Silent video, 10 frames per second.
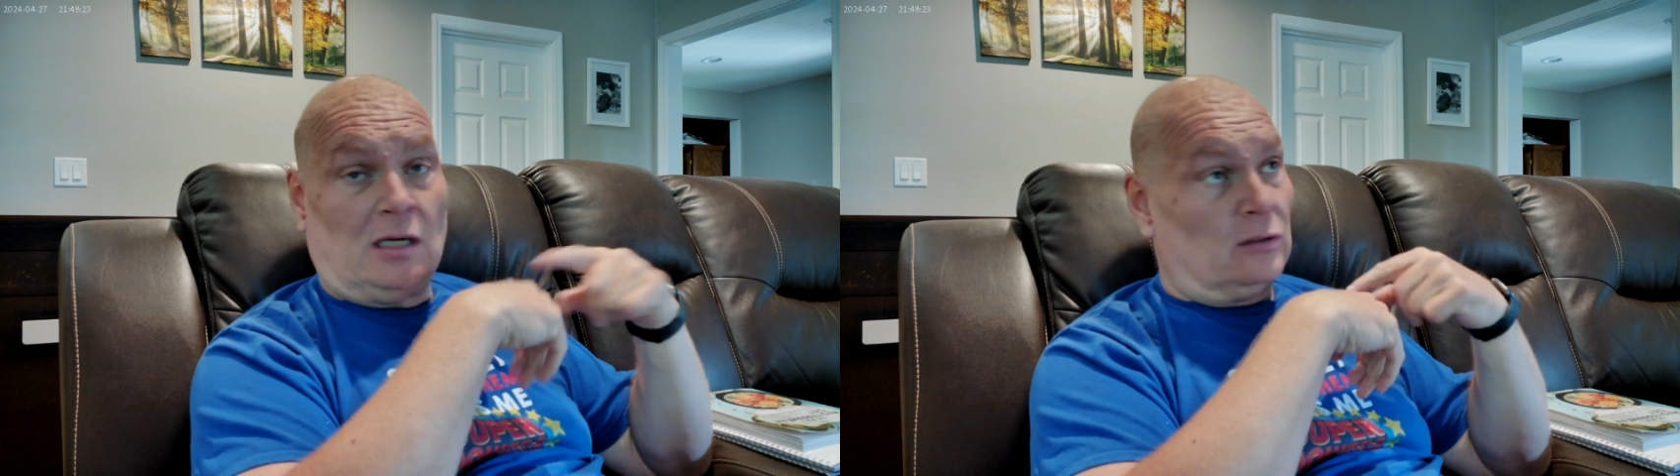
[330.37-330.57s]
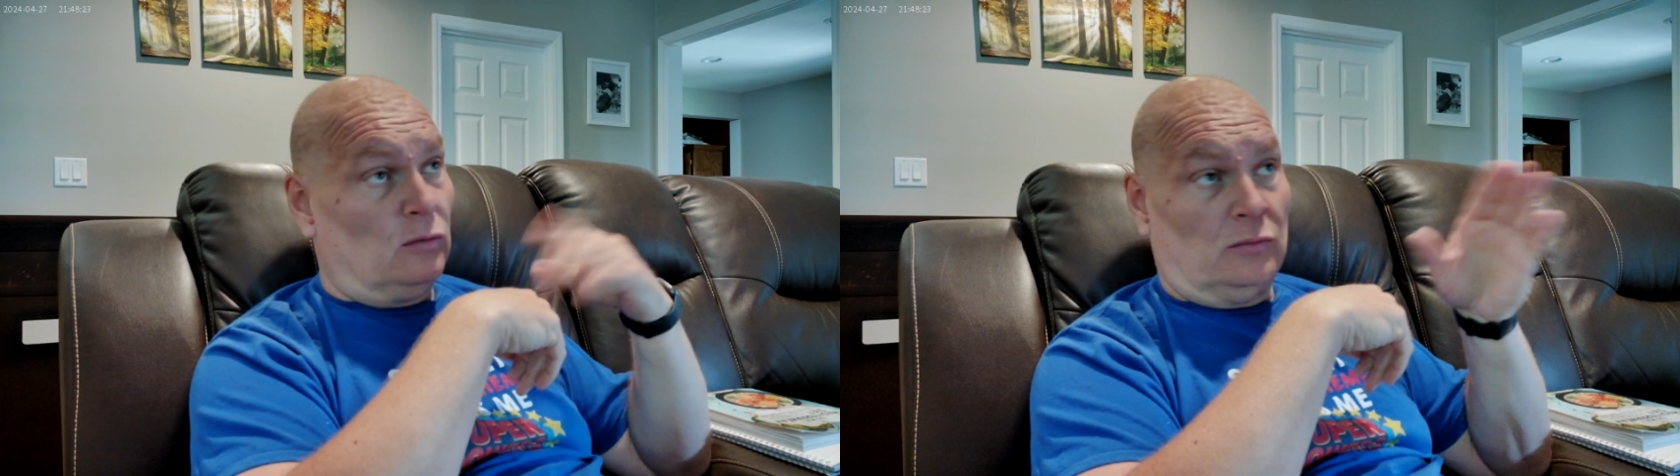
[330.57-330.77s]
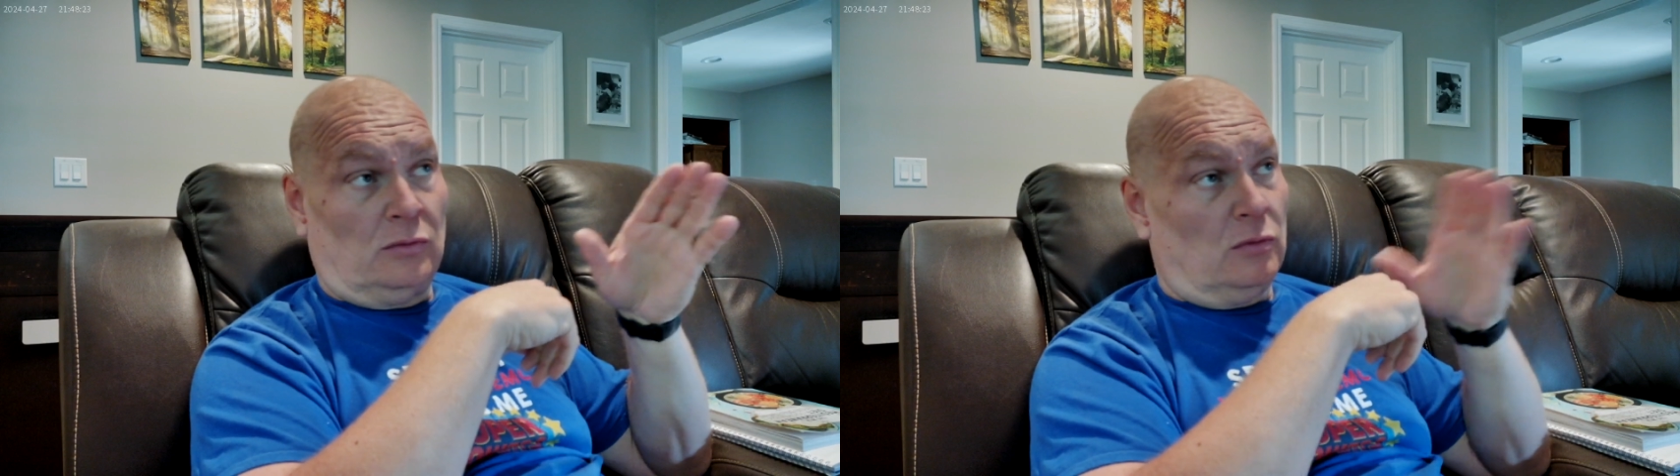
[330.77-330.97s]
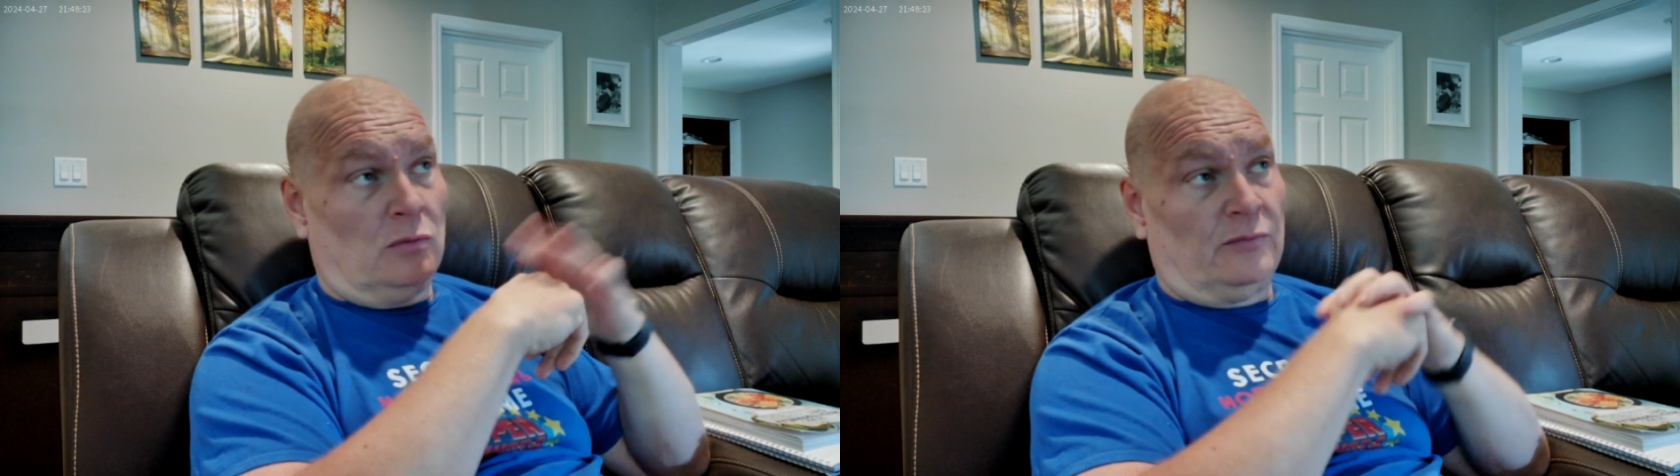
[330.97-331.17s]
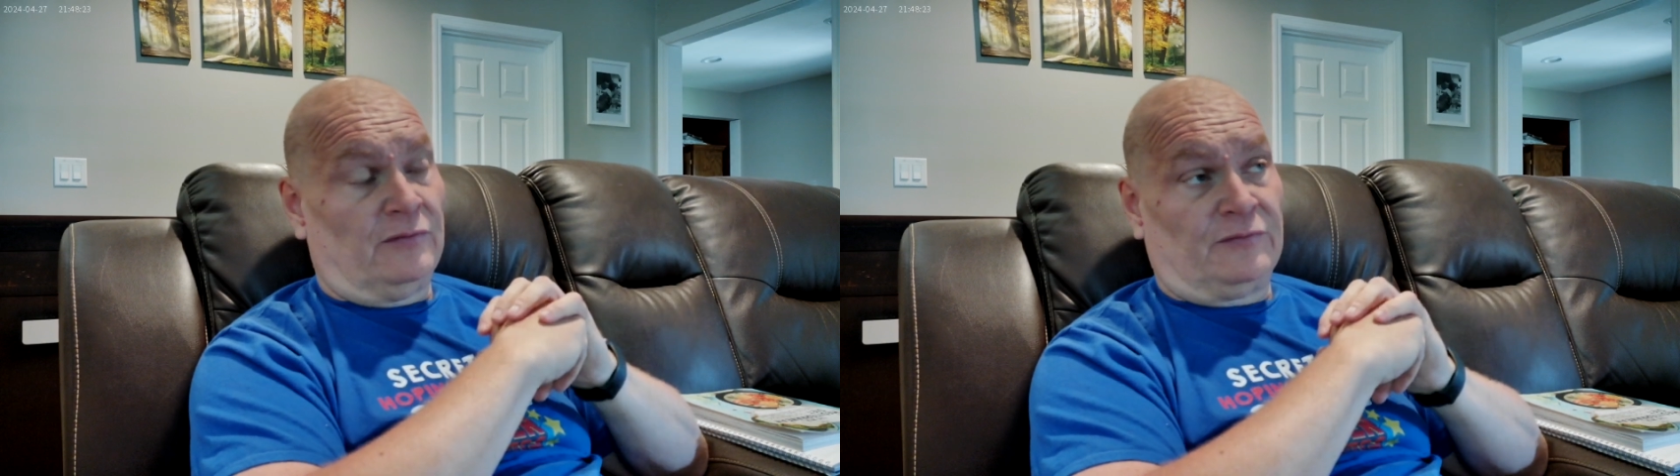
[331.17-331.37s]
on
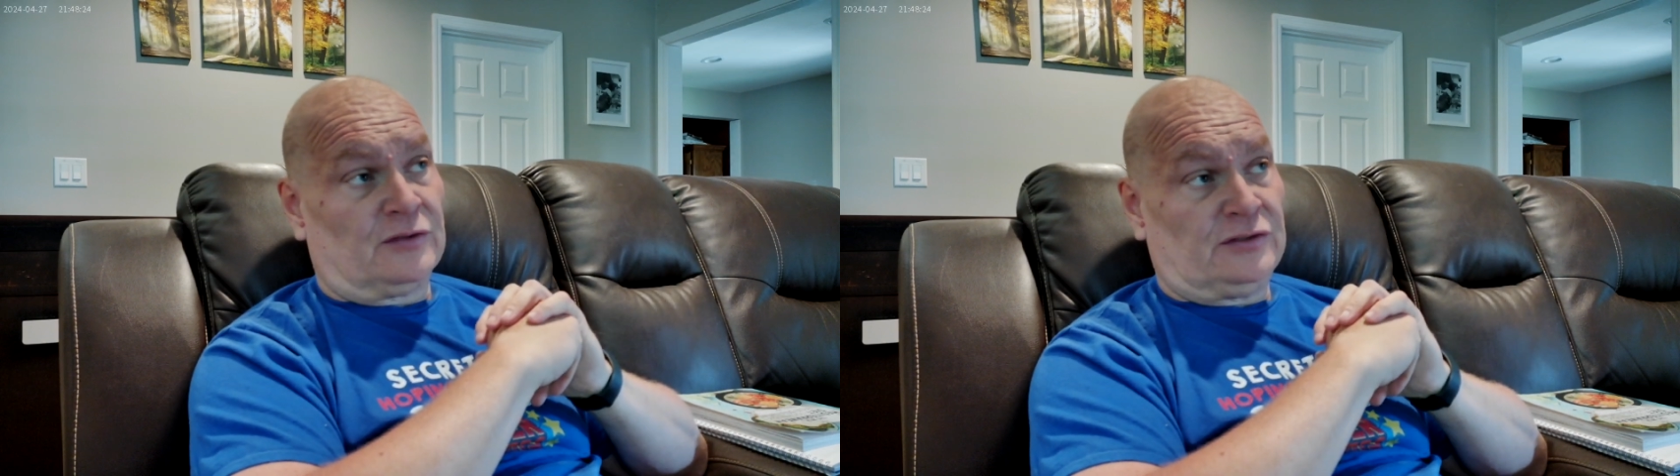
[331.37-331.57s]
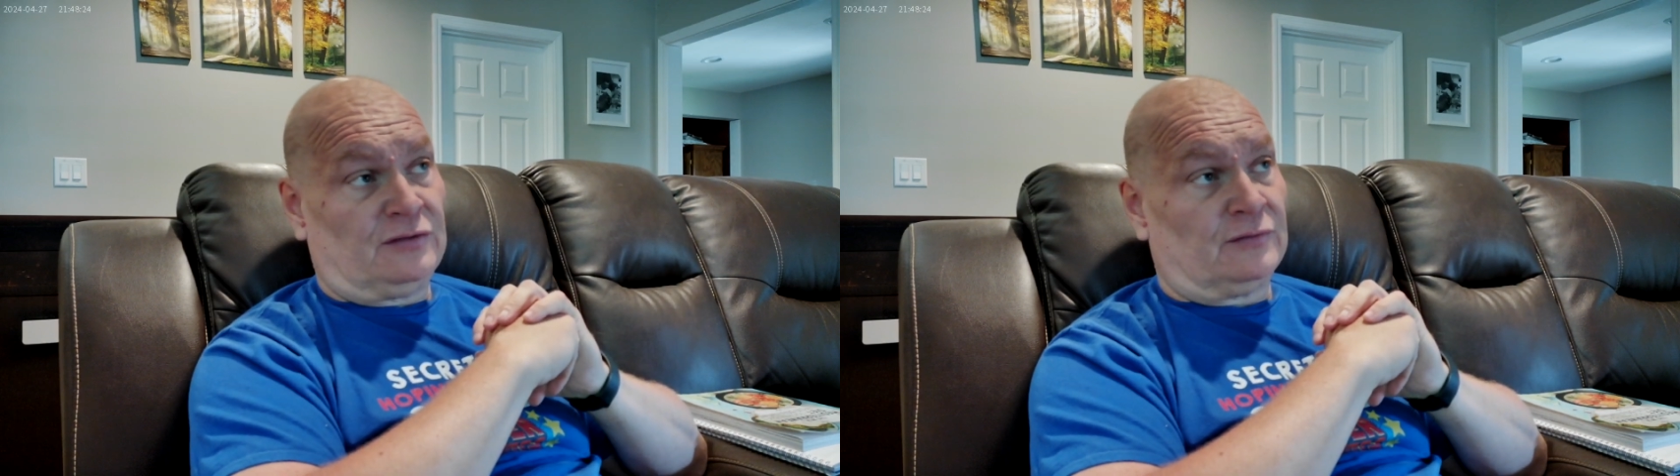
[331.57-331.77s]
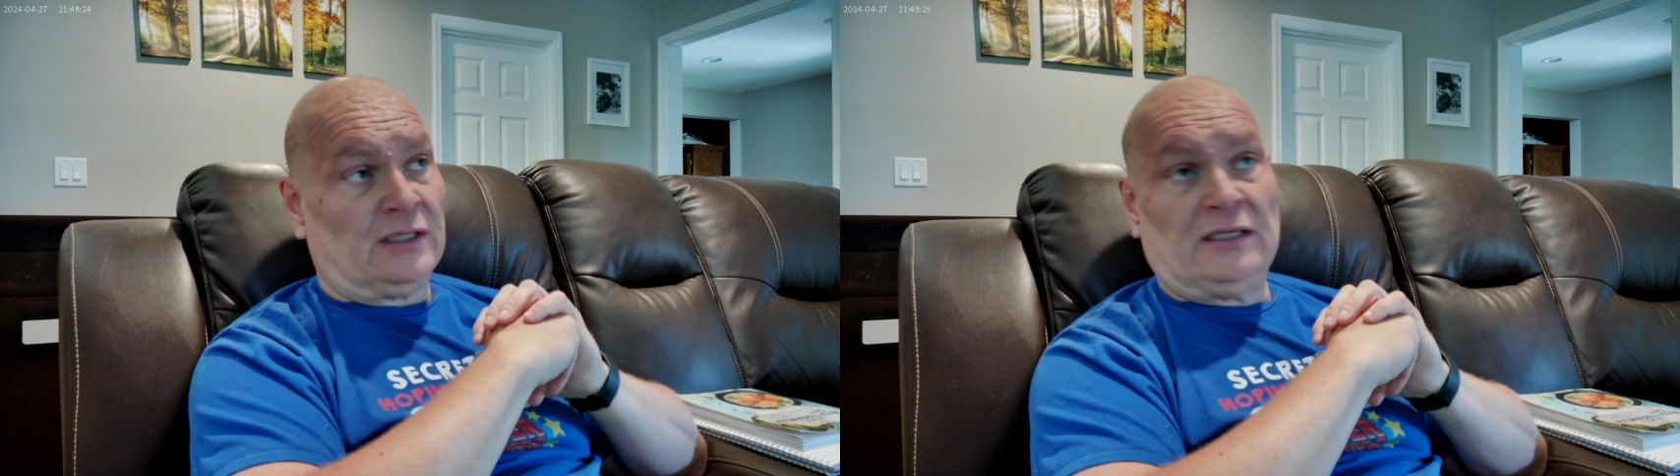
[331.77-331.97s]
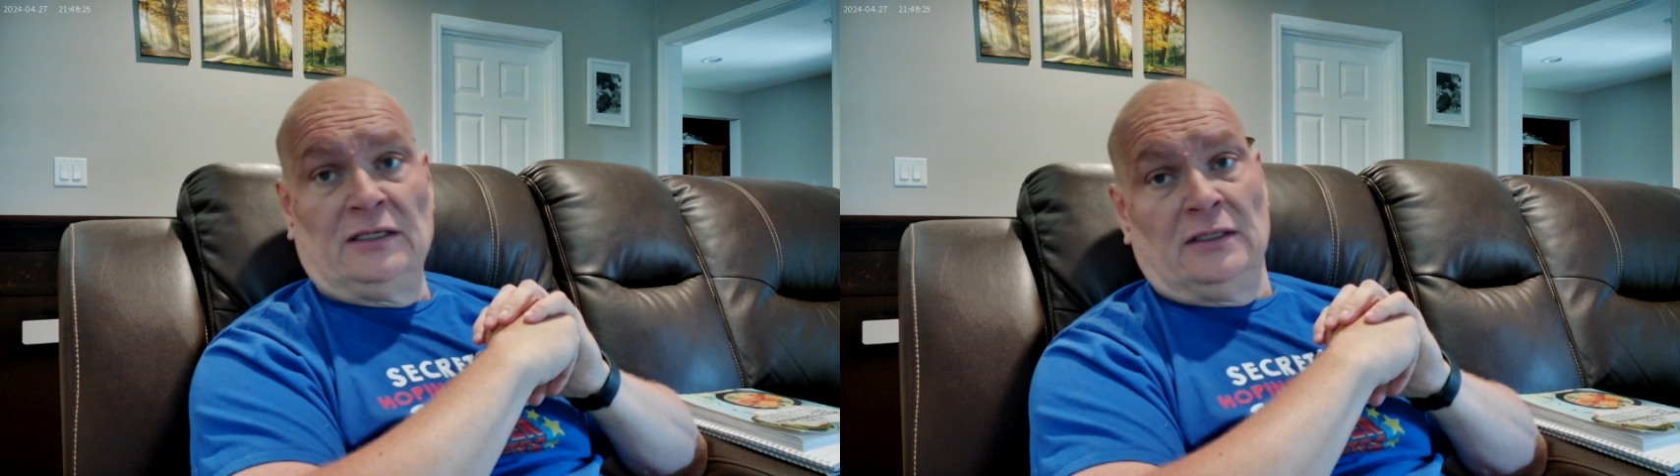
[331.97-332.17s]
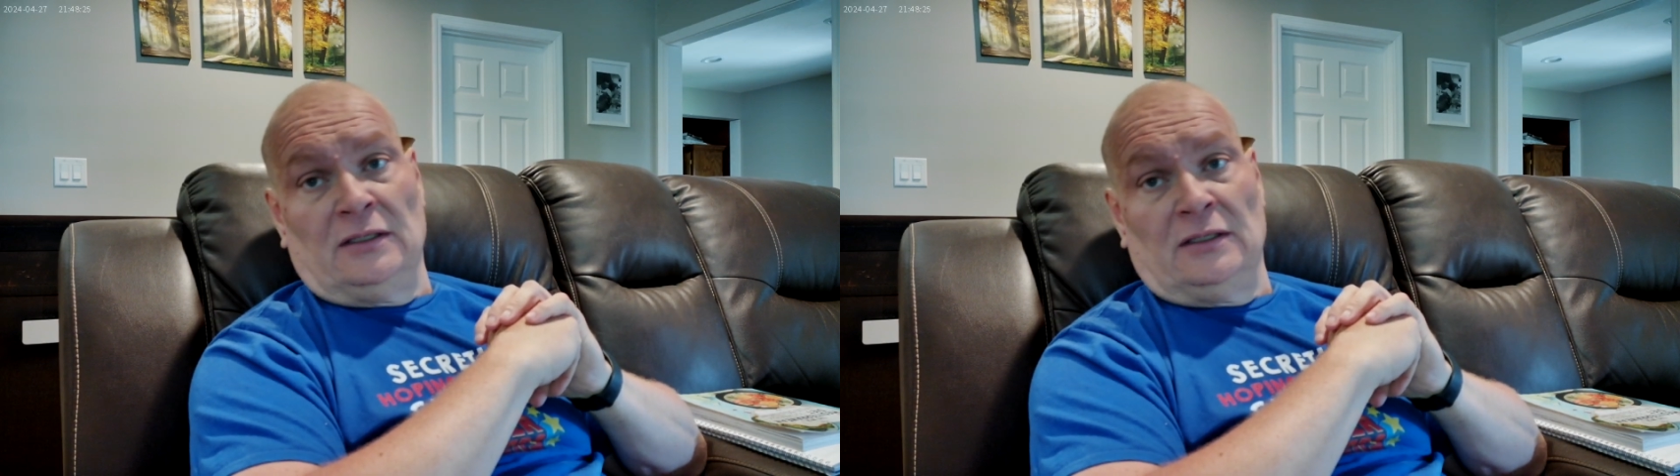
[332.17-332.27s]
the first three